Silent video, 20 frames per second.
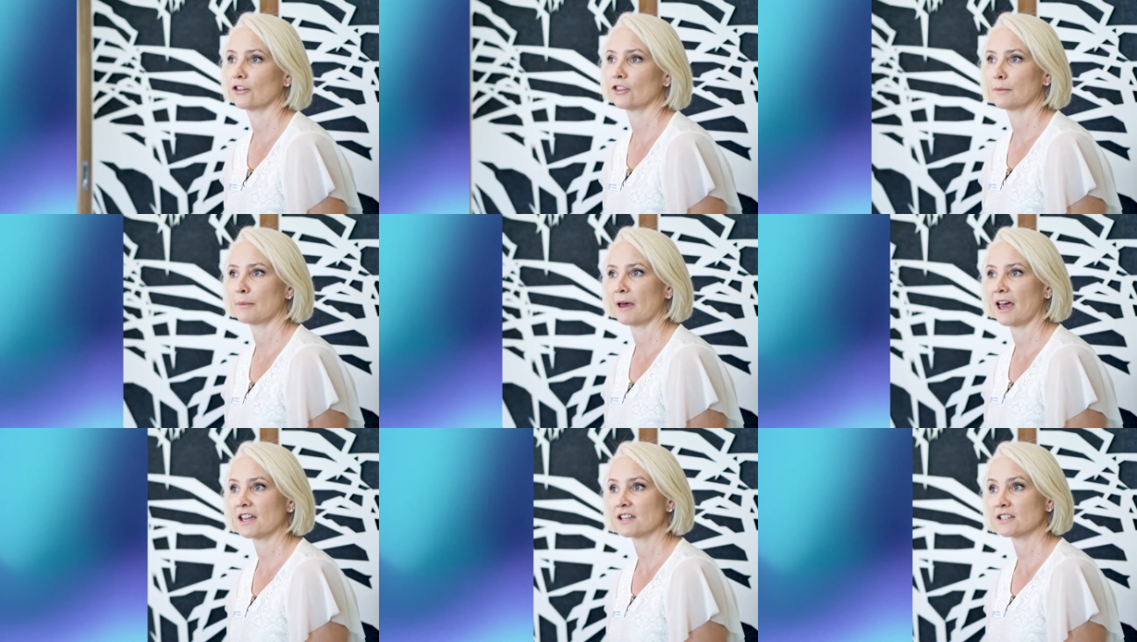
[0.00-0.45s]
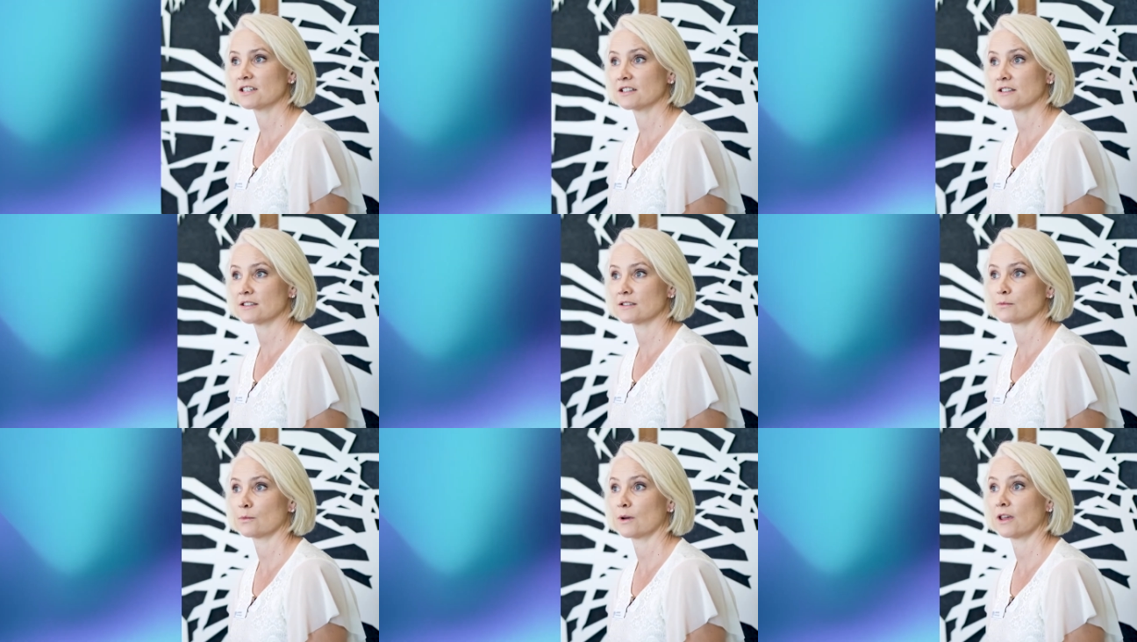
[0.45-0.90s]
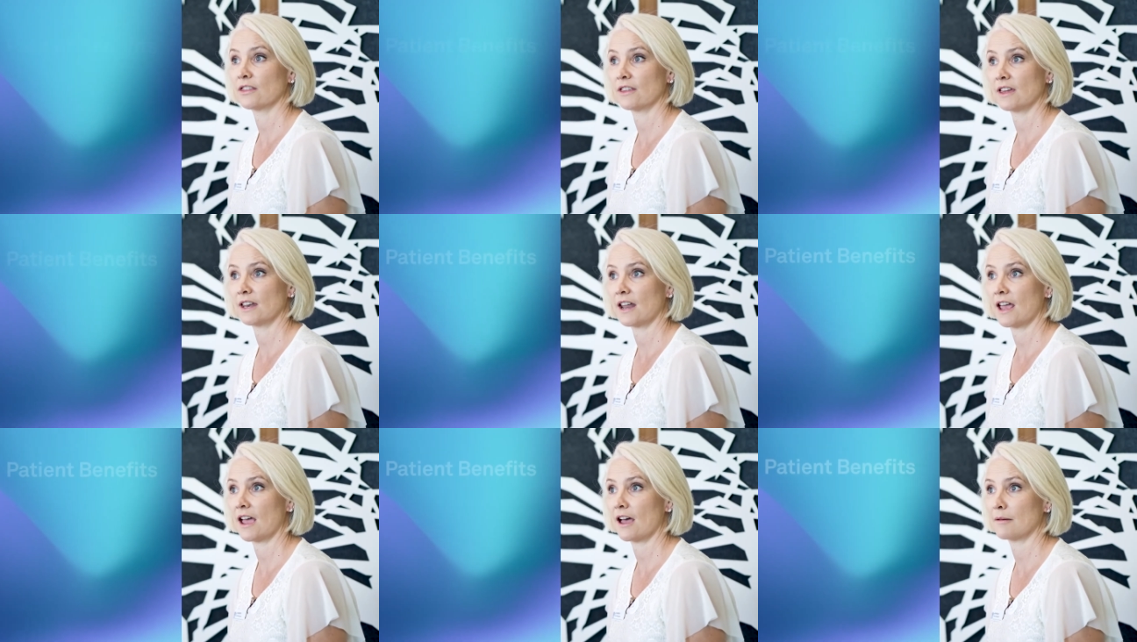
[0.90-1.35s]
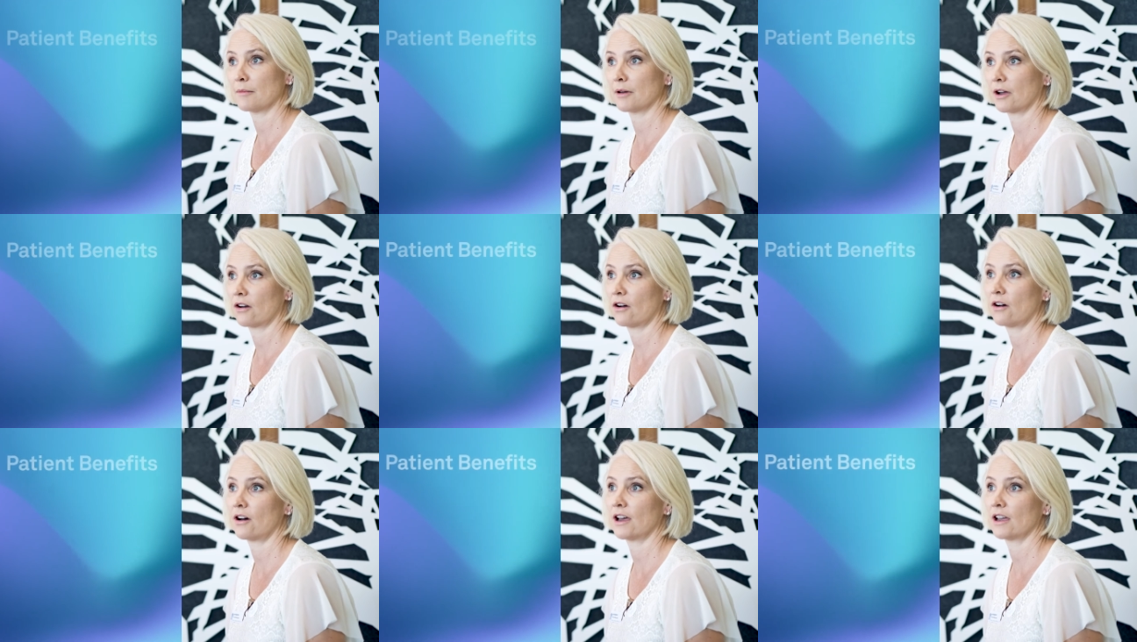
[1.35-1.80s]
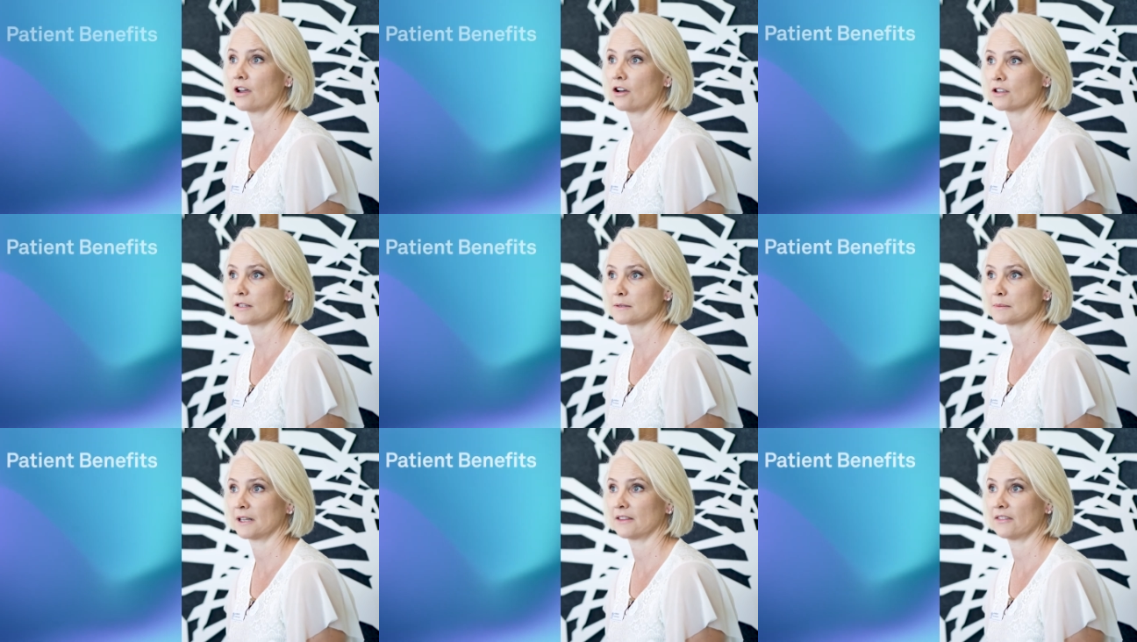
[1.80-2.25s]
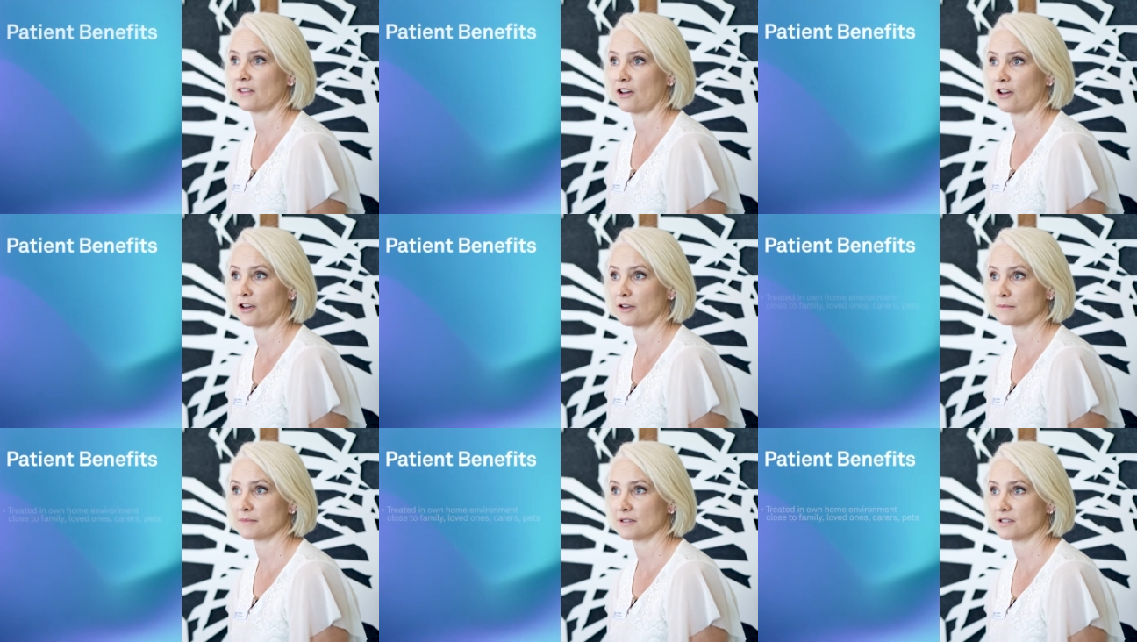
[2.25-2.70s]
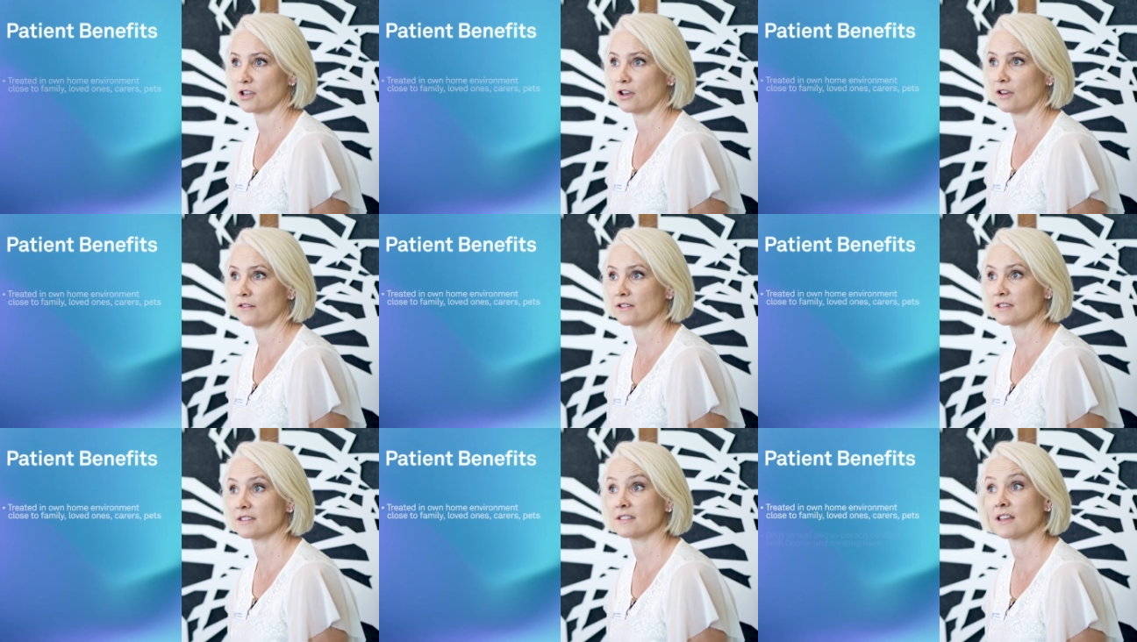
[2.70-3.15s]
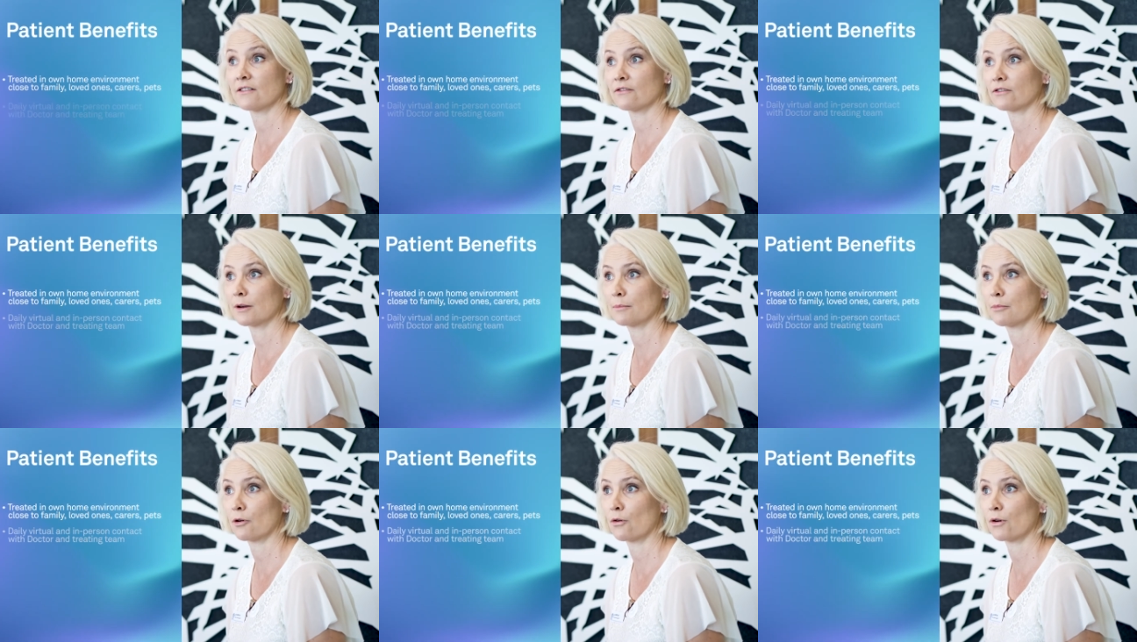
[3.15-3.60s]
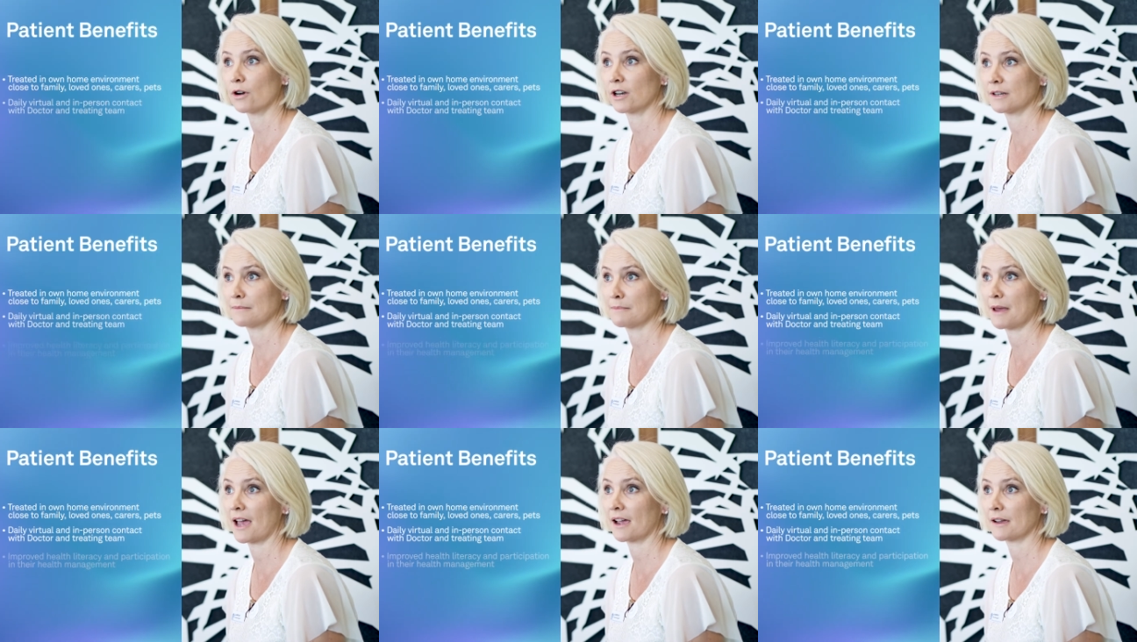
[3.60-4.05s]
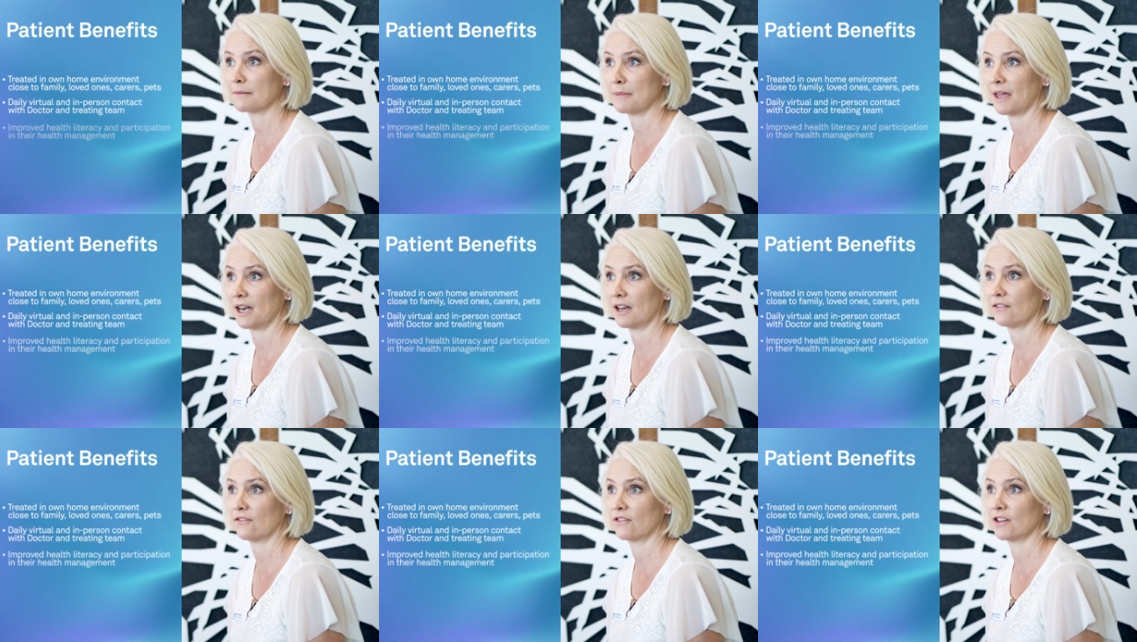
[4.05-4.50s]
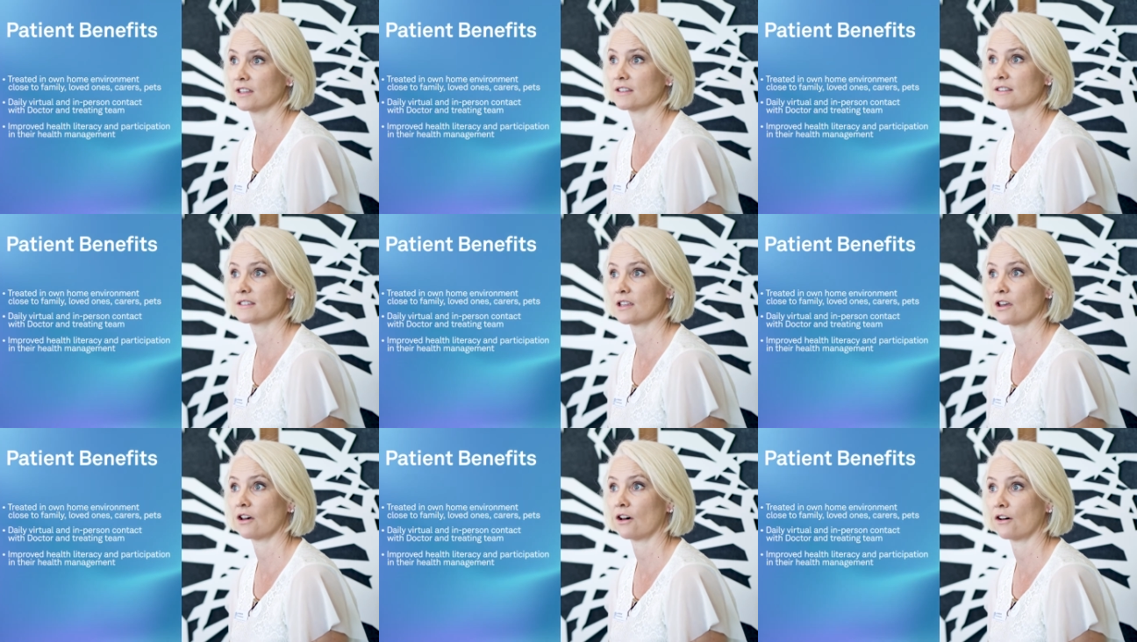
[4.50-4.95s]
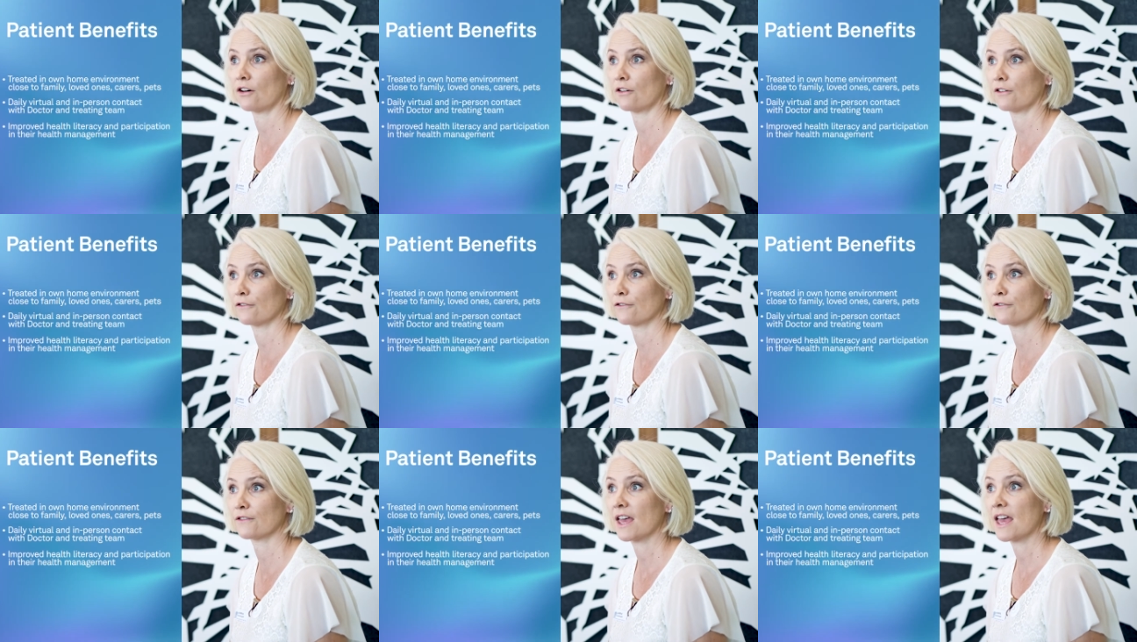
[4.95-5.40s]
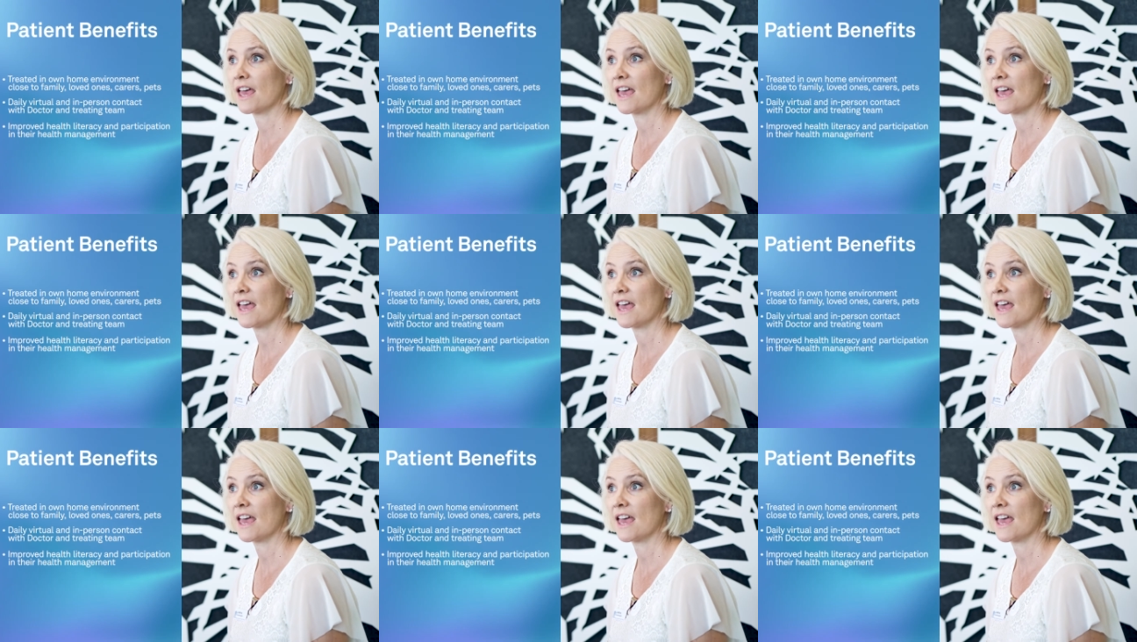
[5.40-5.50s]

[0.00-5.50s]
the patients within our Mackay Hospital in the Home service have reported back benefits of